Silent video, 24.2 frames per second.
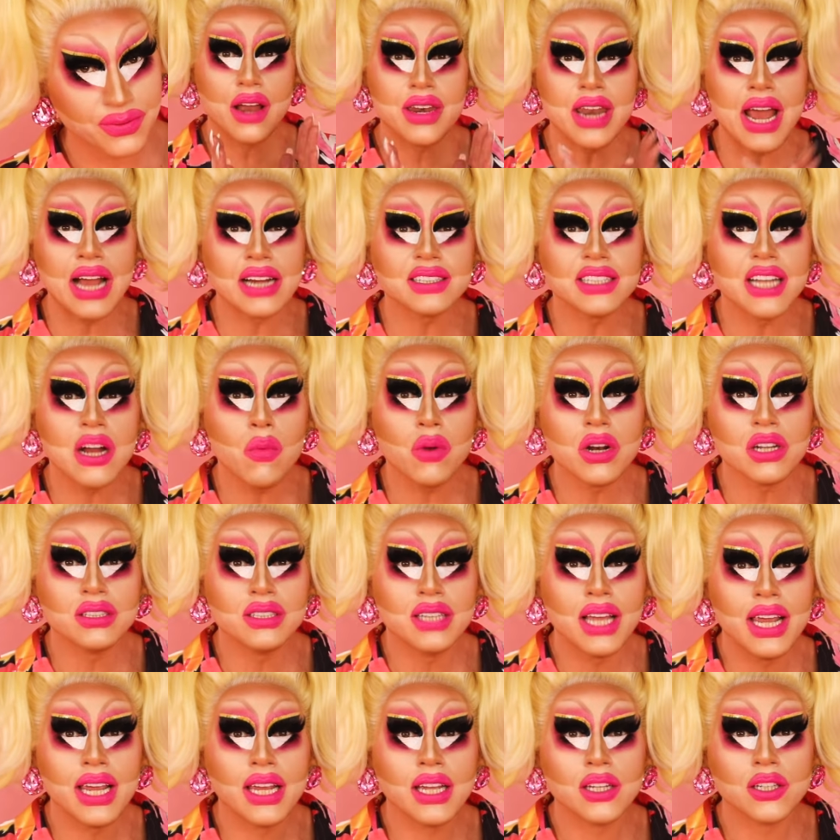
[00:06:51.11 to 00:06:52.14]
Next, I wanna
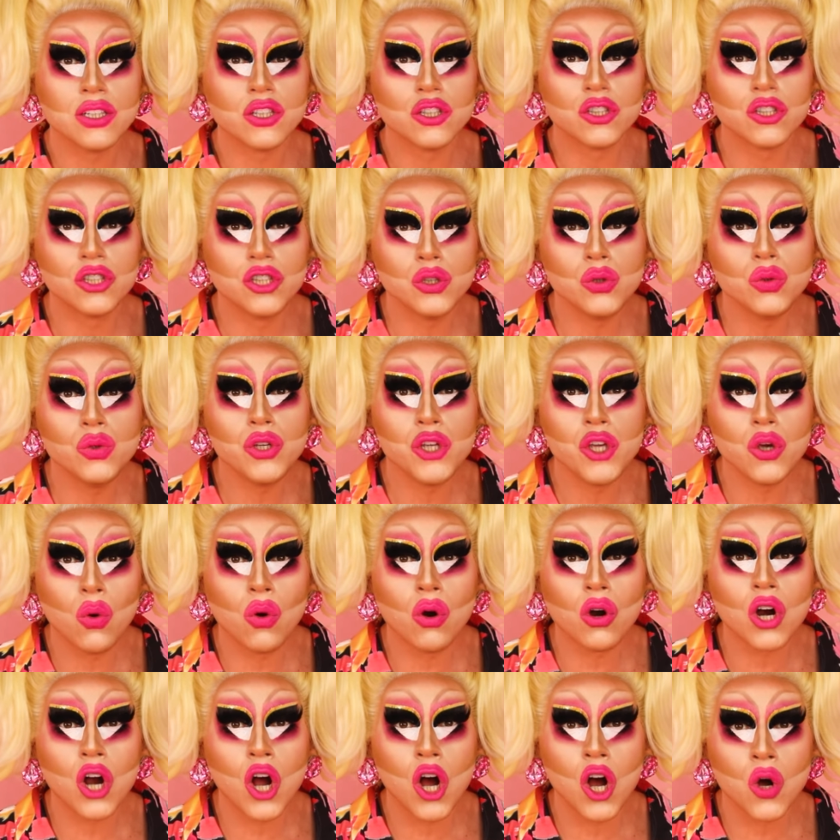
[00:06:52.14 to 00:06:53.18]
say, do
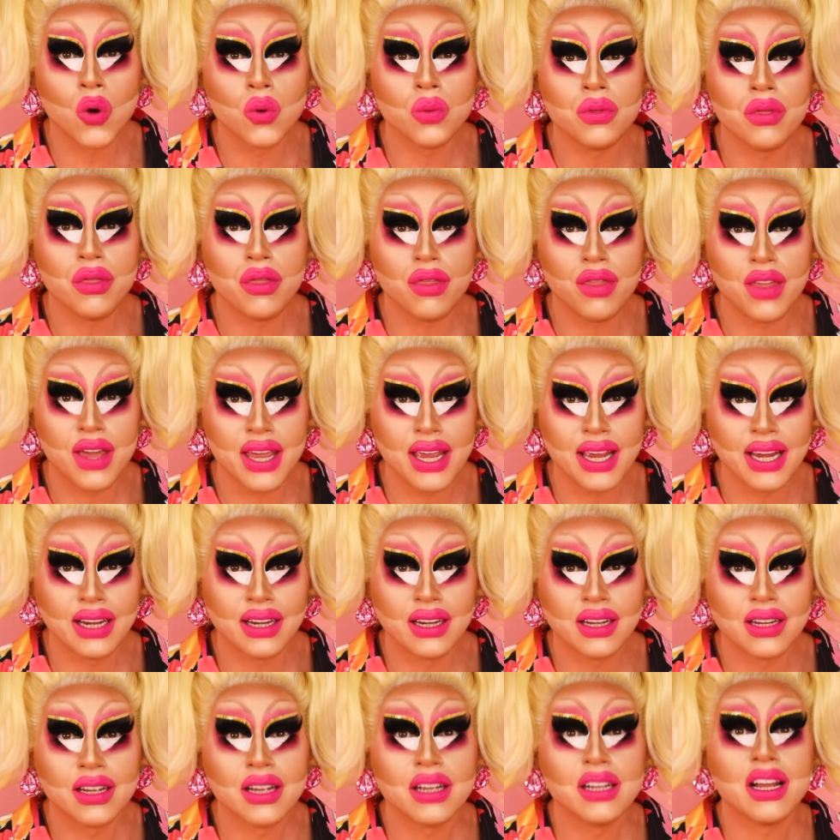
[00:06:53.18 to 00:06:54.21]
your own
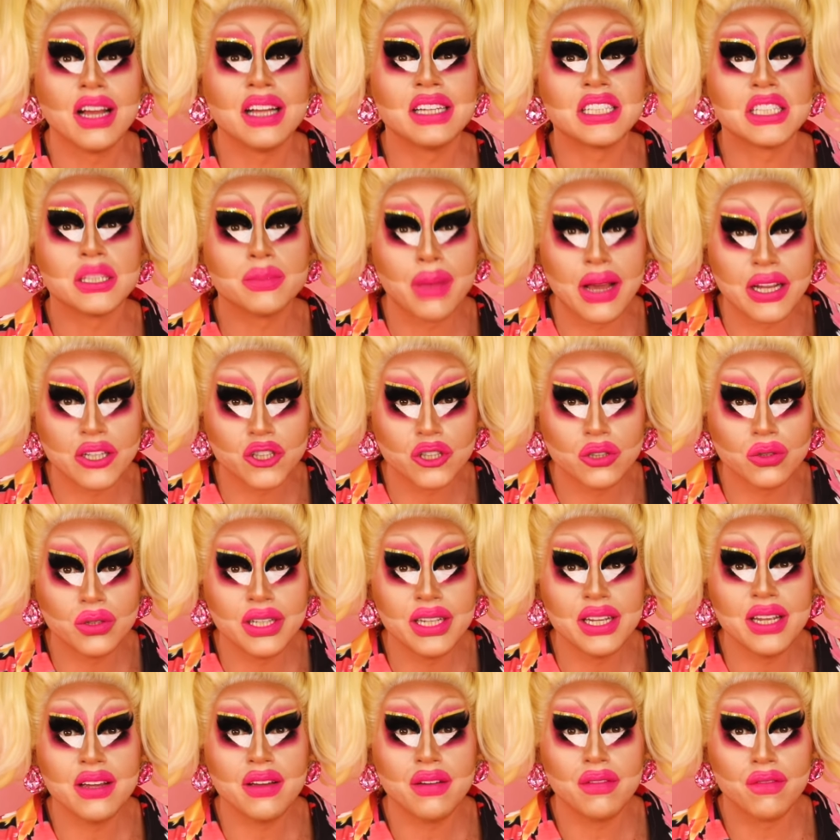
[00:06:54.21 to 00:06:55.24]
thing
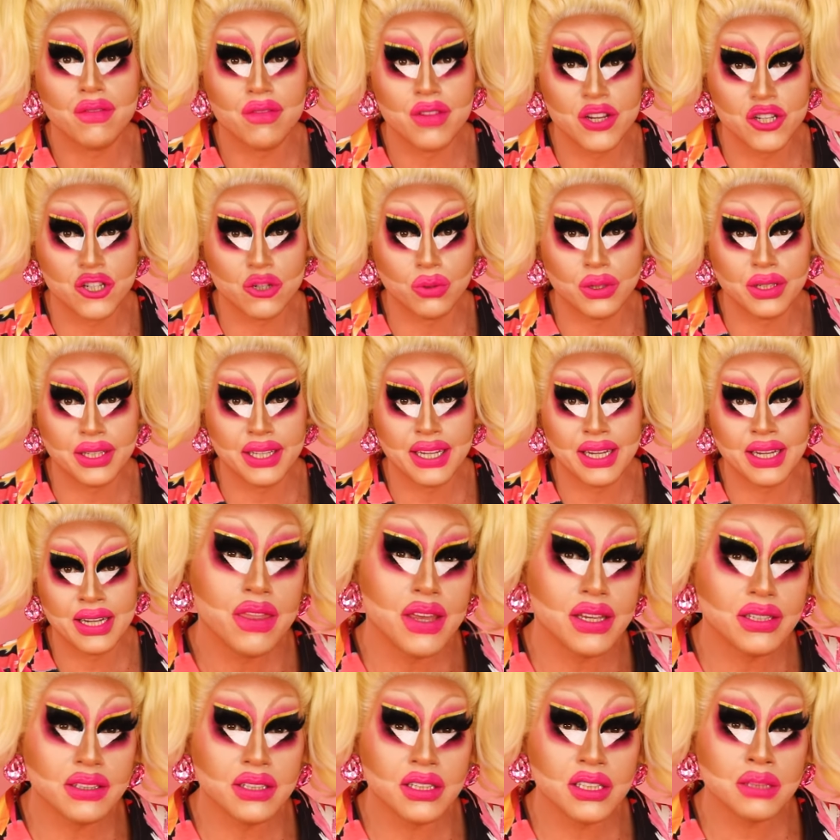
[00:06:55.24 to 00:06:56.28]
especially visually.
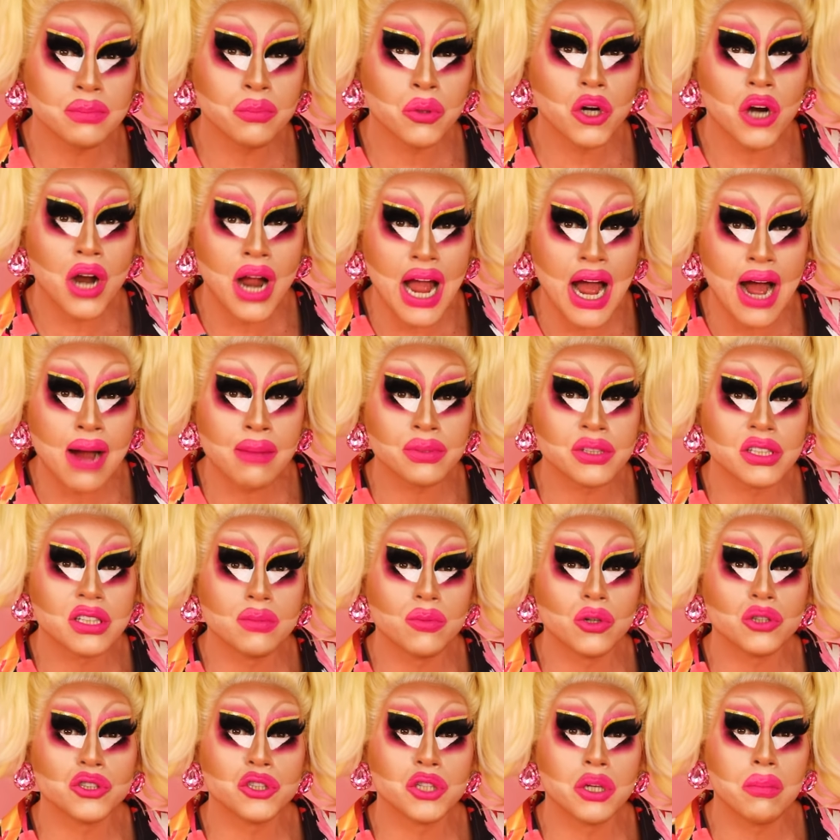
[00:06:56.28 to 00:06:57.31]
This is perhaps the
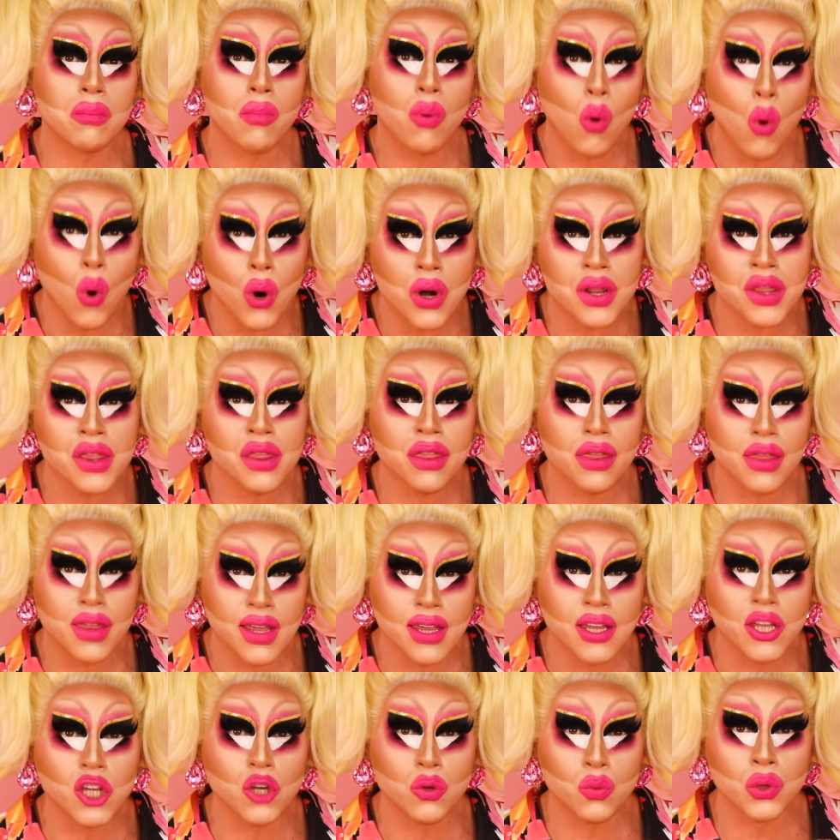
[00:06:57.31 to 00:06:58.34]
most important
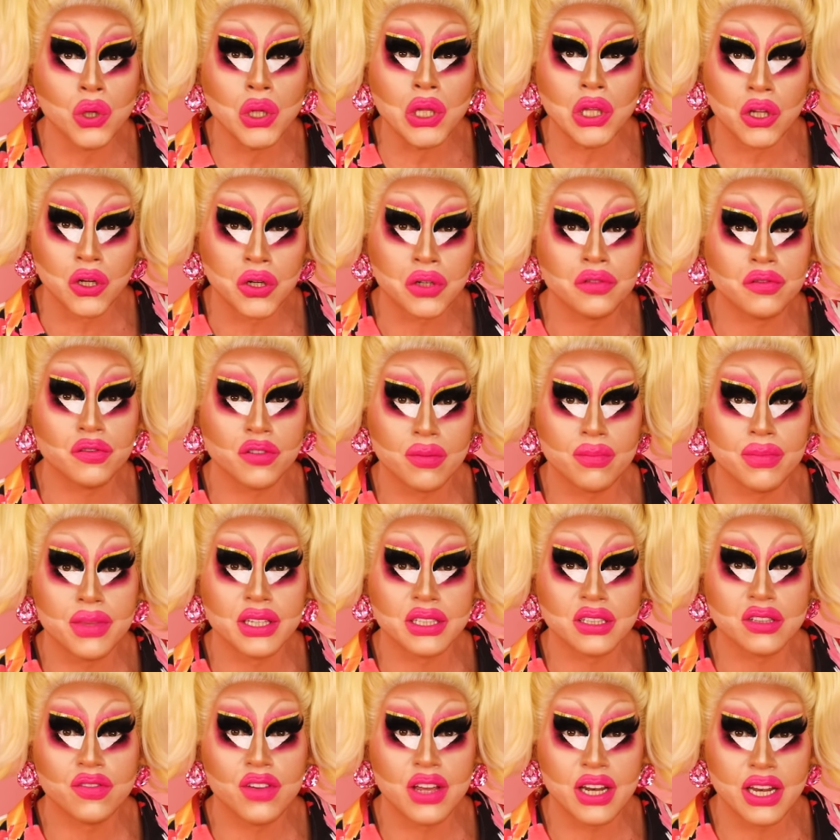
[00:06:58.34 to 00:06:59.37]
thing you will learn from
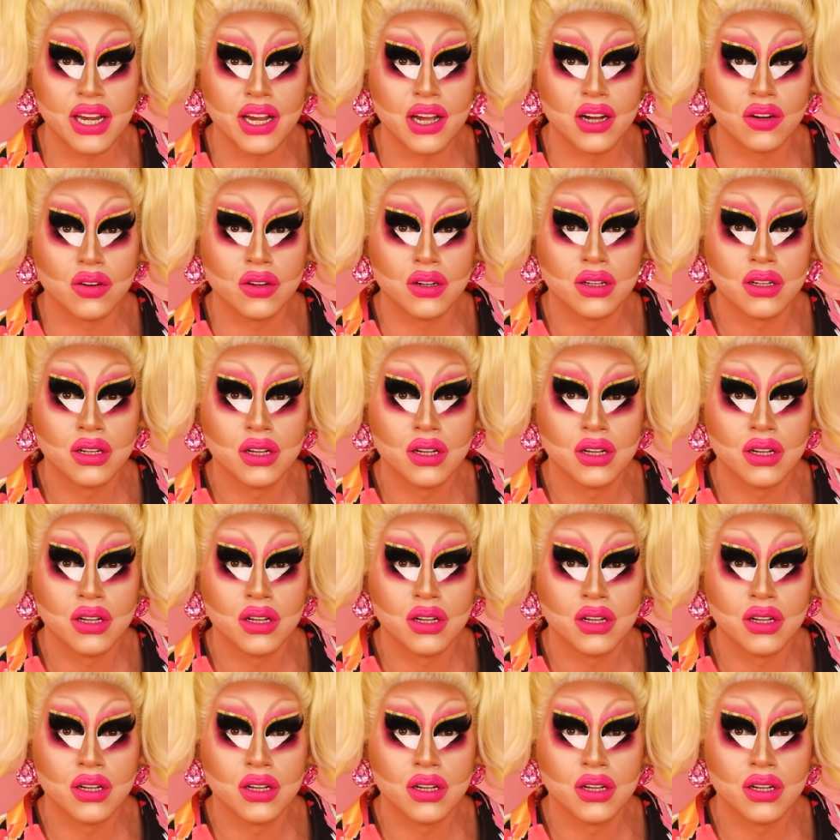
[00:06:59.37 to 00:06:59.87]
this video.